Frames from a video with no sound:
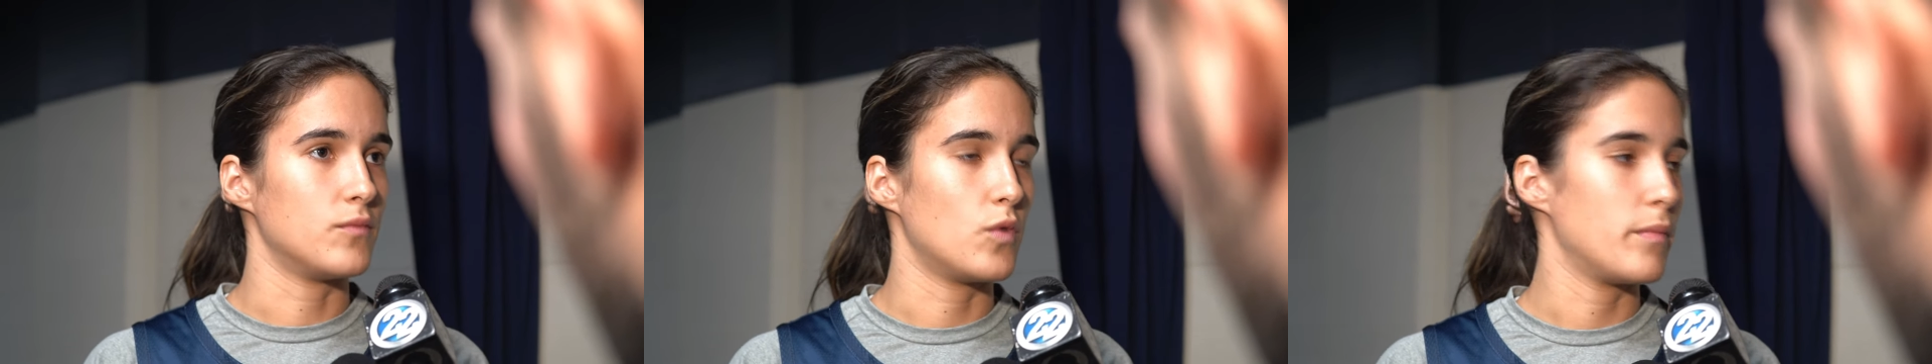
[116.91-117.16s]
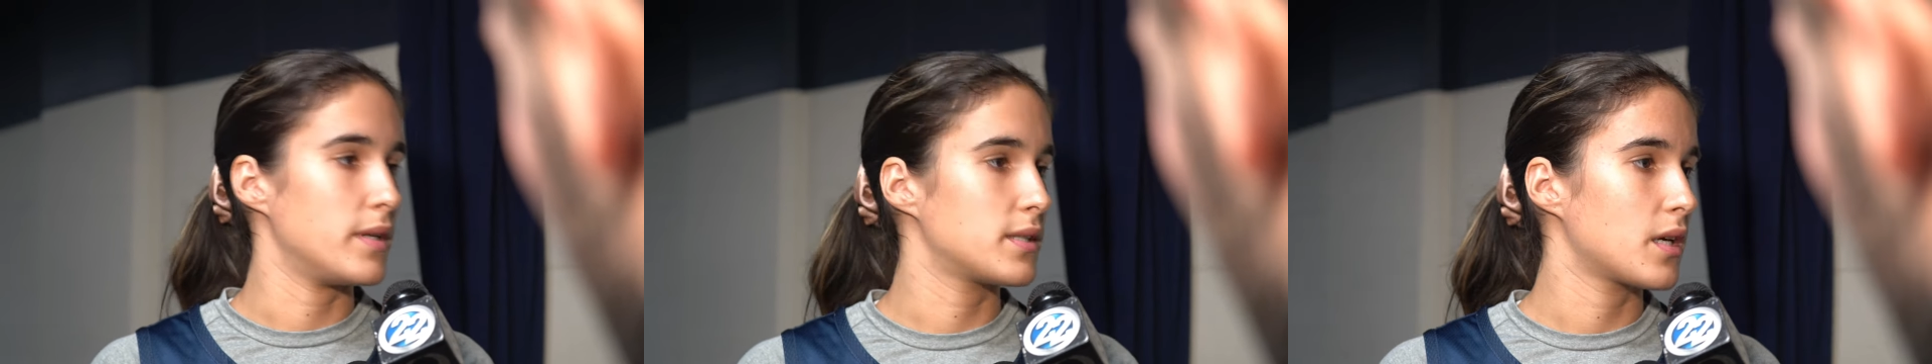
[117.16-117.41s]

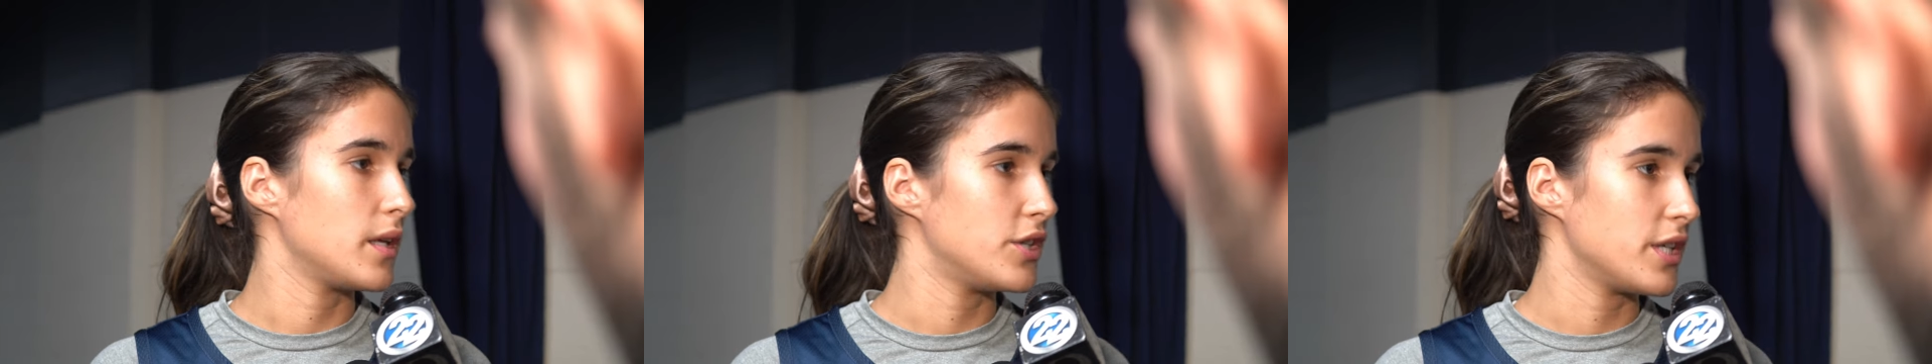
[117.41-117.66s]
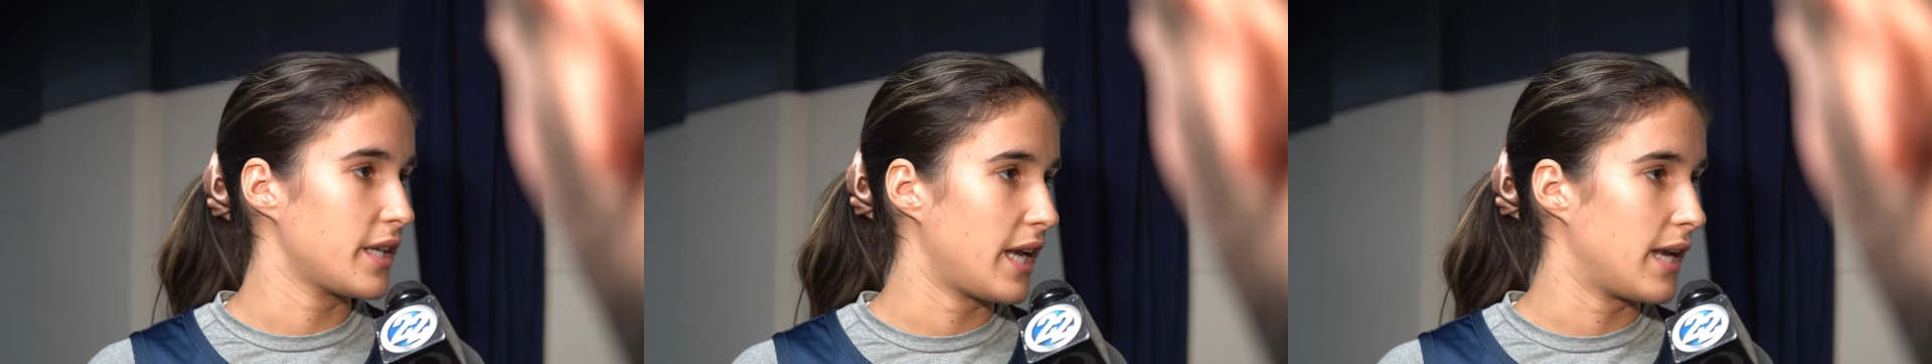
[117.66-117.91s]
women's
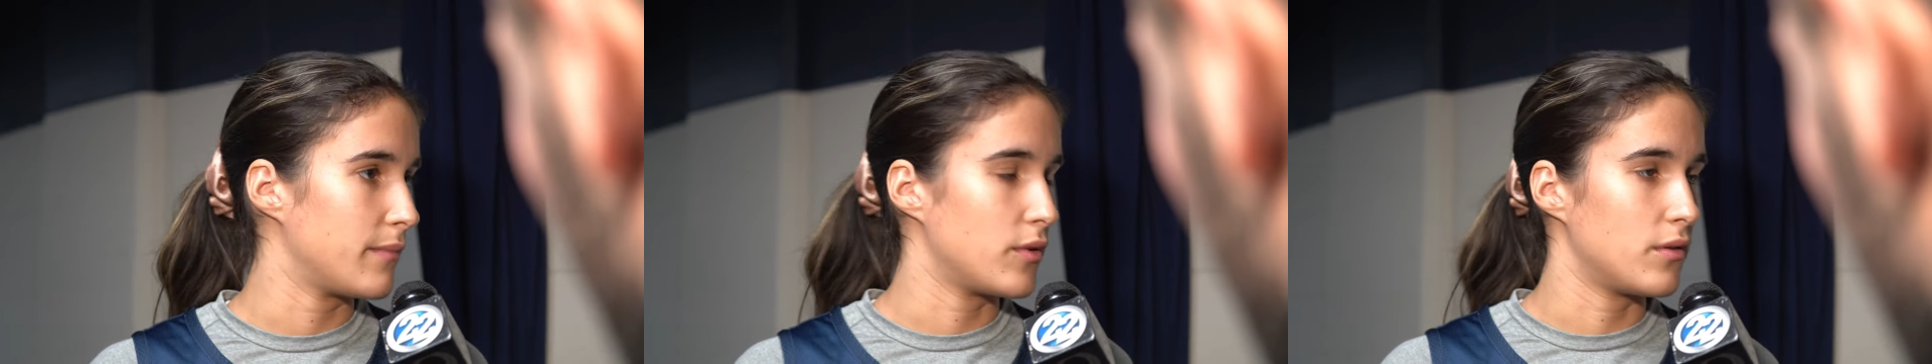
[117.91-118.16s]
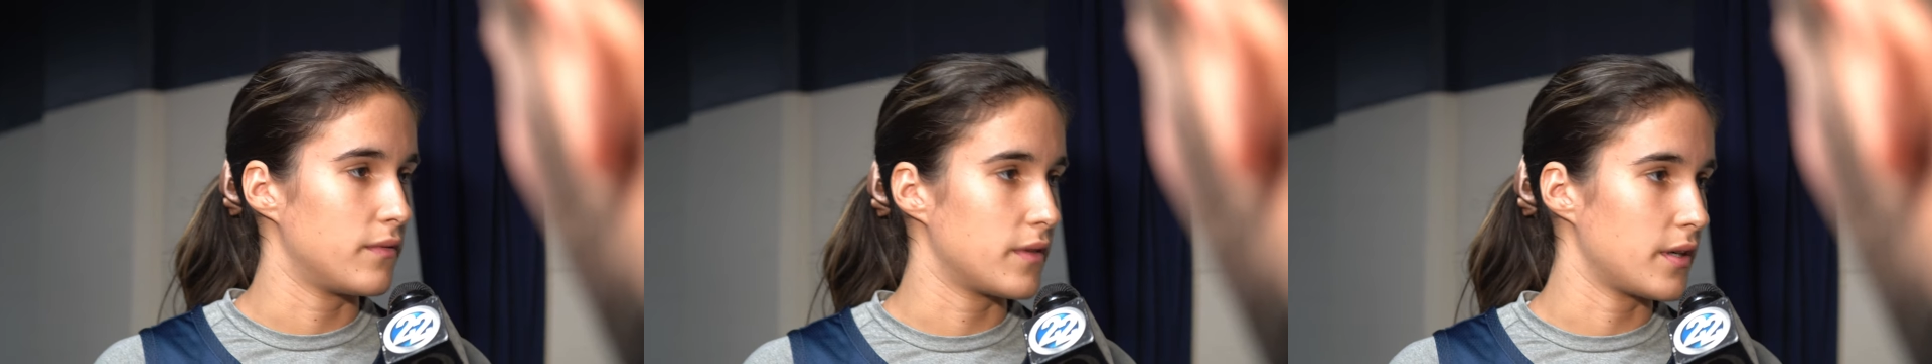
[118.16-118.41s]
collegiate game
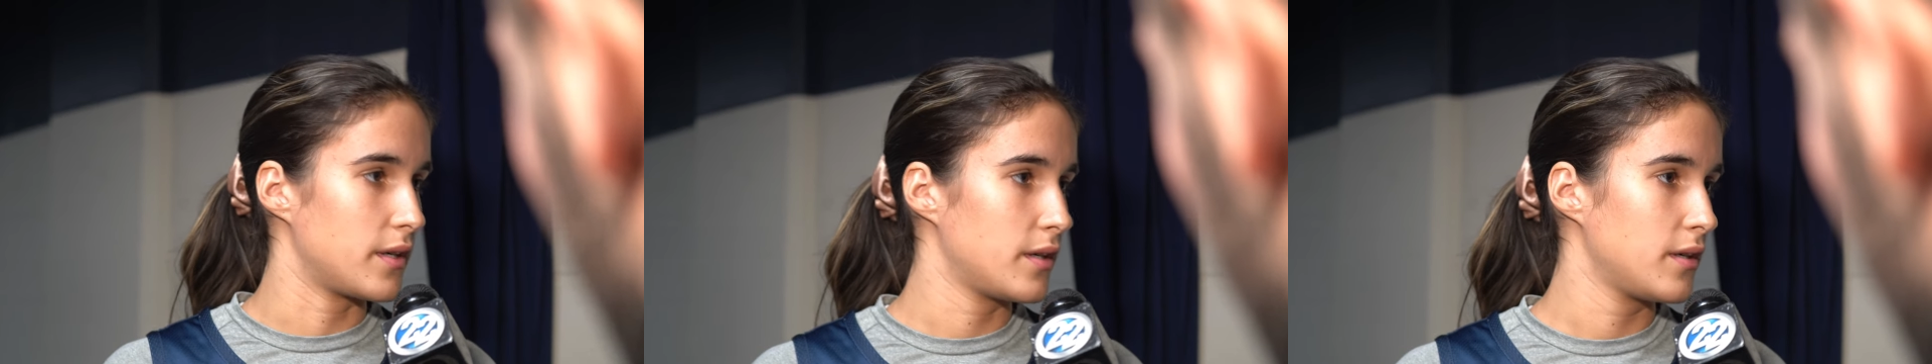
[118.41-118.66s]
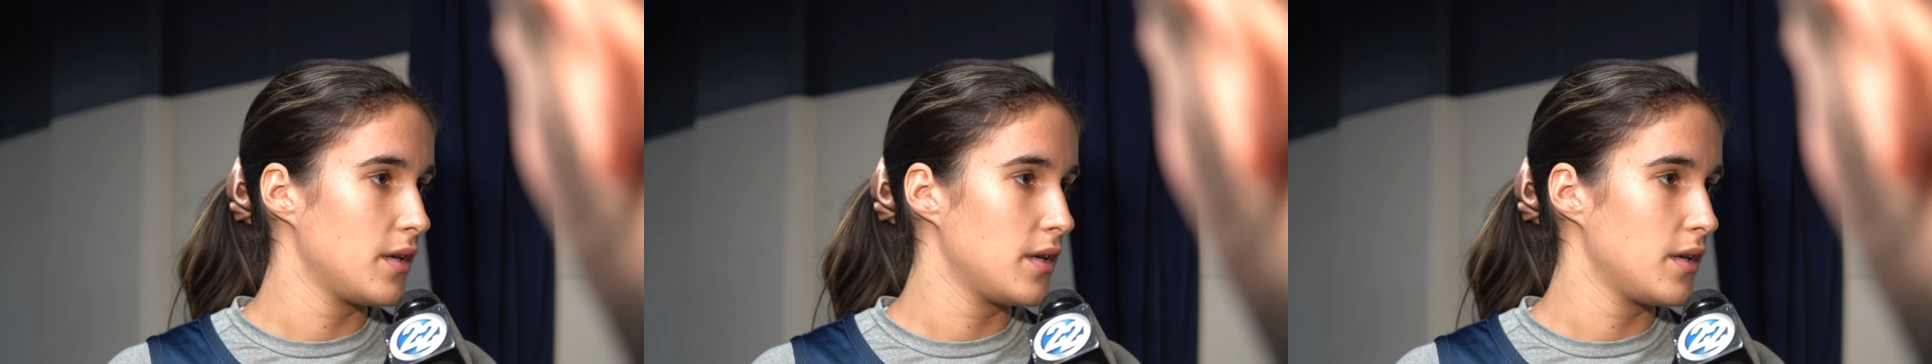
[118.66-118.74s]
over